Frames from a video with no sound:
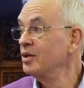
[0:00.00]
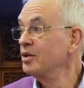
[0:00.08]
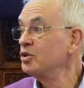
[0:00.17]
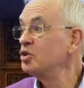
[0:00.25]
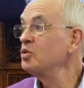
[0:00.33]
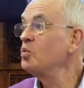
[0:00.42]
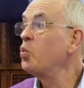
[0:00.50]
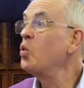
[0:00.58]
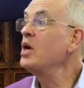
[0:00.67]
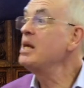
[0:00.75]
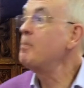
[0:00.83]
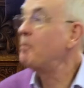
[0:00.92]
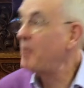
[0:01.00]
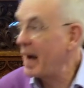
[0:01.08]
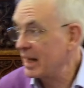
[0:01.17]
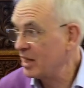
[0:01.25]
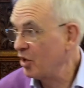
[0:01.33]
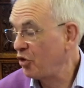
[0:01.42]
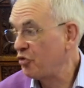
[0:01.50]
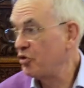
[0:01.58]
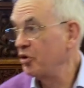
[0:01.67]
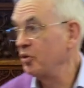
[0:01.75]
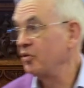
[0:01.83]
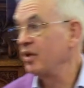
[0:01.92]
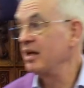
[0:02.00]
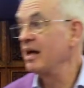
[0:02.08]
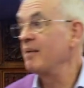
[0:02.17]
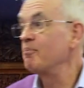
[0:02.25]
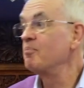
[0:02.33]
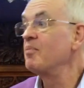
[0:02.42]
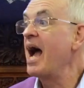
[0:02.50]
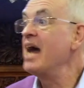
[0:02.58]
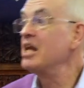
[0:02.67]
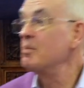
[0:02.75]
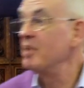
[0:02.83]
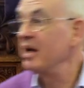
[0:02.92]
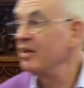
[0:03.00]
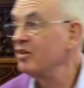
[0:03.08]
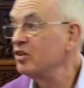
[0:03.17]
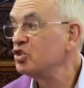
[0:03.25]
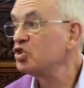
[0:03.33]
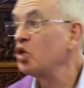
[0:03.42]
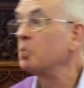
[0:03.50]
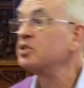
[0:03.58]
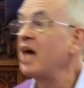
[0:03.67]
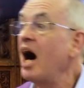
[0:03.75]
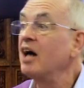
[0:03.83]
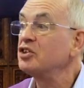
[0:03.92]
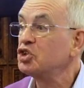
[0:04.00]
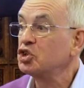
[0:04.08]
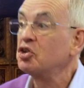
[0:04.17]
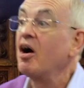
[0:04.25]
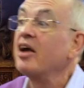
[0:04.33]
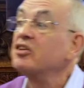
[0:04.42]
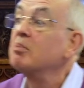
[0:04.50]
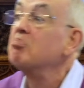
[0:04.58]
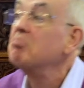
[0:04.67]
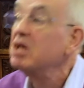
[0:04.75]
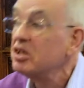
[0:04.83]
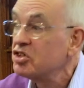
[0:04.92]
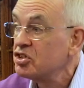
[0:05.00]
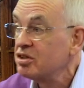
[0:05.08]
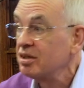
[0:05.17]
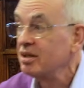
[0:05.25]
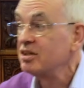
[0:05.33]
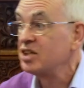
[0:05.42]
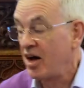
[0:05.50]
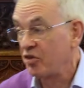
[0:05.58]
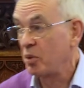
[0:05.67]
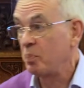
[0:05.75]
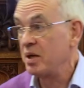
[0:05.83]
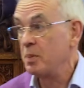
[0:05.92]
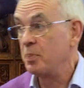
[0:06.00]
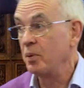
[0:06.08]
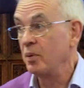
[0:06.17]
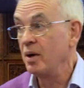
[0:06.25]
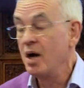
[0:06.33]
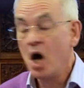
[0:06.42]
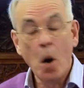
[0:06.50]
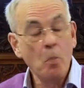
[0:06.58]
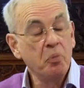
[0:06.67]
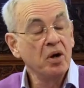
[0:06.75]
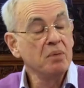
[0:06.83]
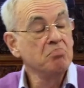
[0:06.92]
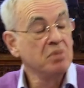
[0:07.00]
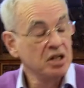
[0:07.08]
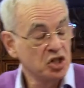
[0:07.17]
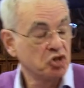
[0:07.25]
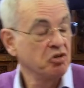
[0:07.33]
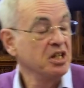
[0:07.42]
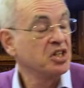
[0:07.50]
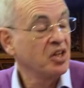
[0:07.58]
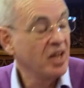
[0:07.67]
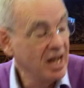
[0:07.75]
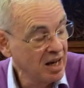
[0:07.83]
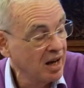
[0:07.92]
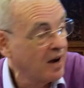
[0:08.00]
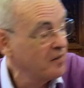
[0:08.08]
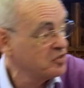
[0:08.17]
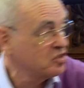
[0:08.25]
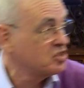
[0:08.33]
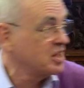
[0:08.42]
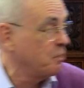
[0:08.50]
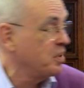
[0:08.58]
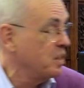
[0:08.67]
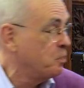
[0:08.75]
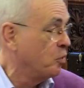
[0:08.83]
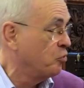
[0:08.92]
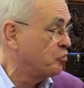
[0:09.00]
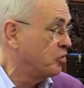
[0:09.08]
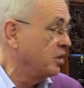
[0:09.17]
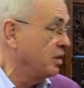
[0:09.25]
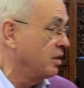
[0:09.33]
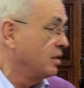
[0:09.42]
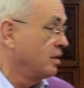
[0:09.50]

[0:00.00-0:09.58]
Shouldn't we battle through the enemy that stops us trying to minister to other people and bring ministry into their lives that set people free?